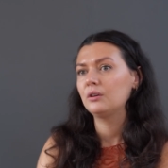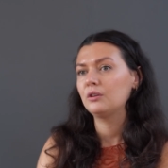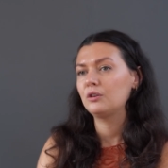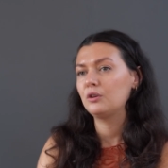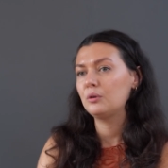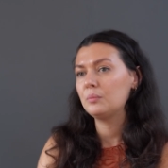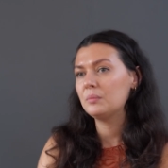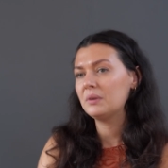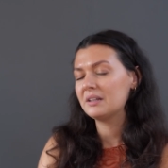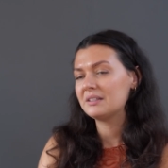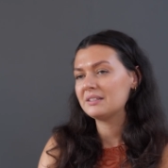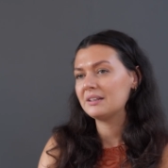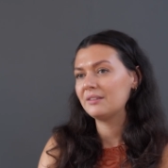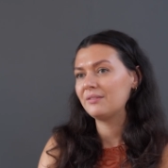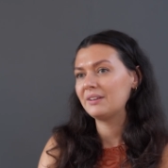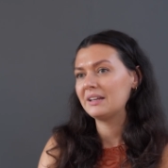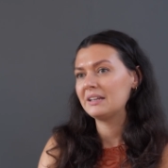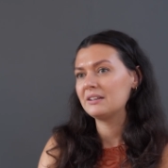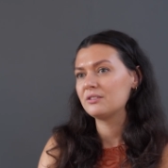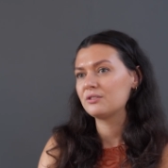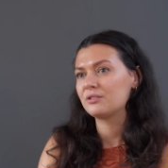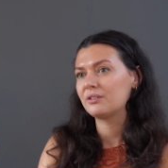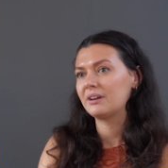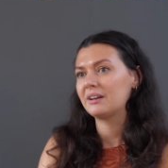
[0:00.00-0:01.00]
cumulative
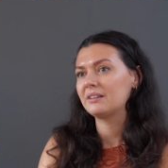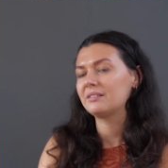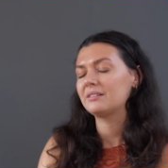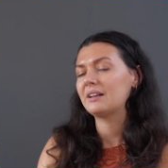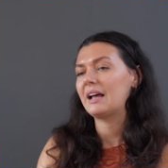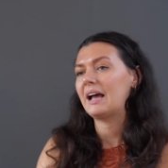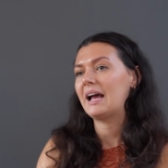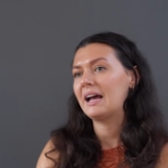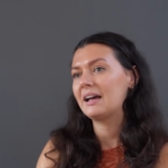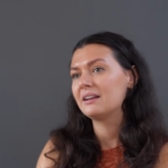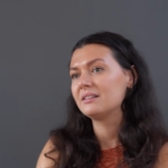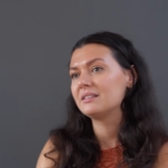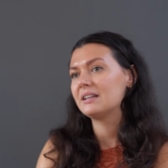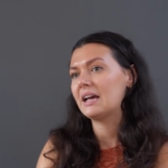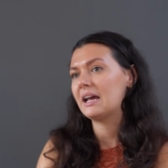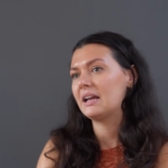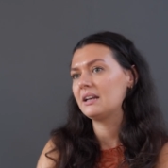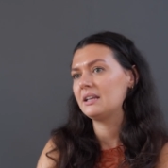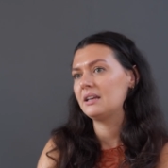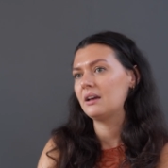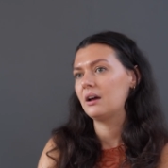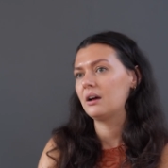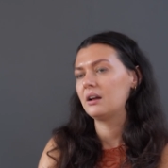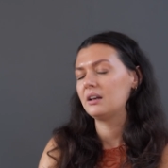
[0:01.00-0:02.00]
interest, and
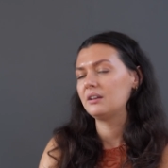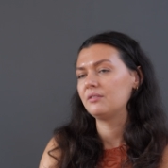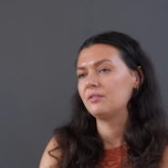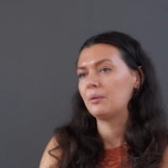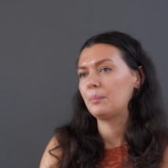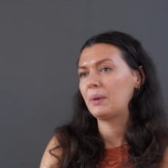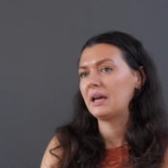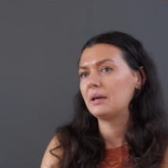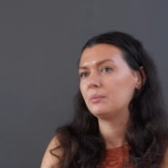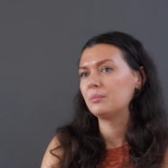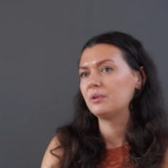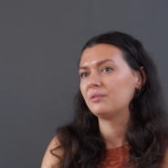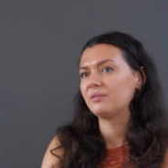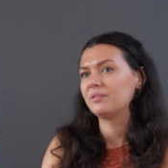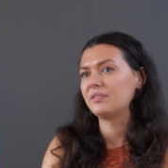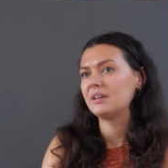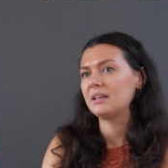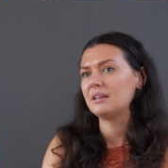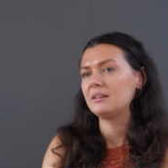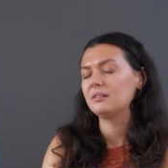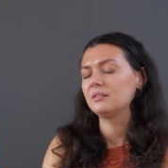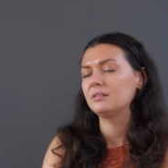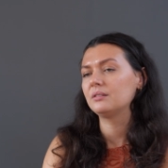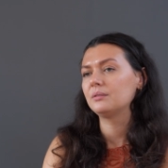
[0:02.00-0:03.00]
any early repayment
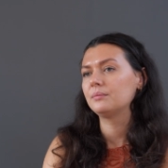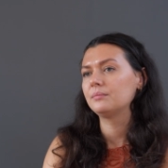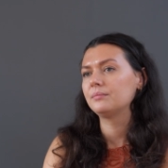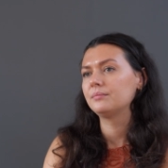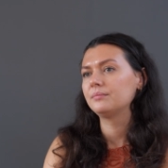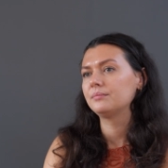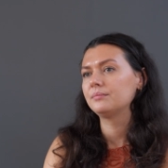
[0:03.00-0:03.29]
fees.